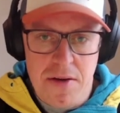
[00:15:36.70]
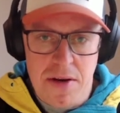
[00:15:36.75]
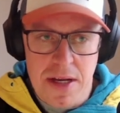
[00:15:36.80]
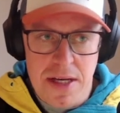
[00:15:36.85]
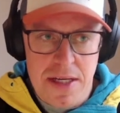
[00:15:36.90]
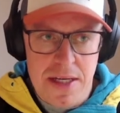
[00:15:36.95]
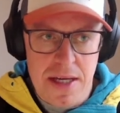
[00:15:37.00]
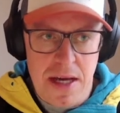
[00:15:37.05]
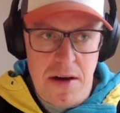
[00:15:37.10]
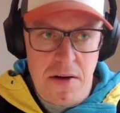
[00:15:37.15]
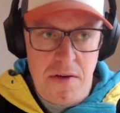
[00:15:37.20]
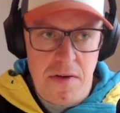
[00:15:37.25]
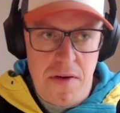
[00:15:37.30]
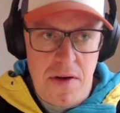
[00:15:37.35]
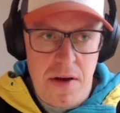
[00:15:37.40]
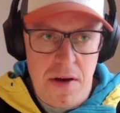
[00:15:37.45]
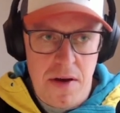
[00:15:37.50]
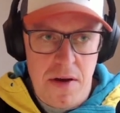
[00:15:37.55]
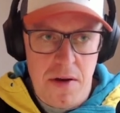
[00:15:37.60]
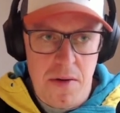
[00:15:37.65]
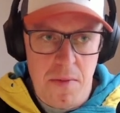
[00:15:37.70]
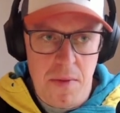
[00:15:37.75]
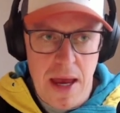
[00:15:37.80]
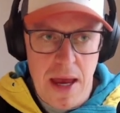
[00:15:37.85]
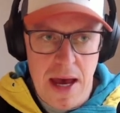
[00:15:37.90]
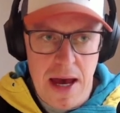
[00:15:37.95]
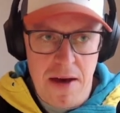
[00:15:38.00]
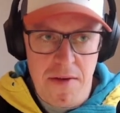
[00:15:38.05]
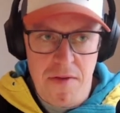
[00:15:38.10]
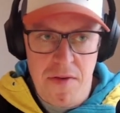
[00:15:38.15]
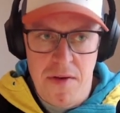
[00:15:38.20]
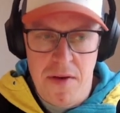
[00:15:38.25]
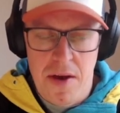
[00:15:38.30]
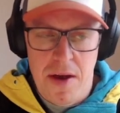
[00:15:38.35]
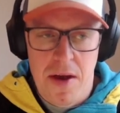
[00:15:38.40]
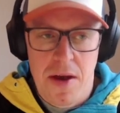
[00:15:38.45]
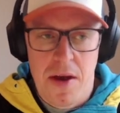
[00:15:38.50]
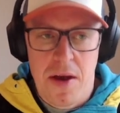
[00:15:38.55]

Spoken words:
icon itself, we have,